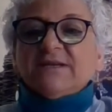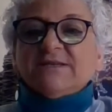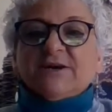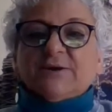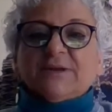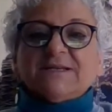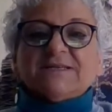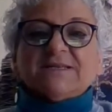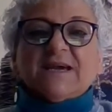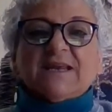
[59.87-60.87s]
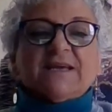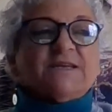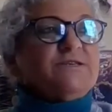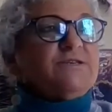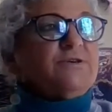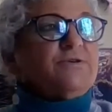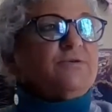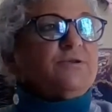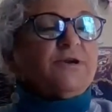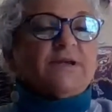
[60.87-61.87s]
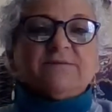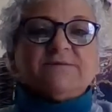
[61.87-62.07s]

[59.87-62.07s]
So let's get into learning.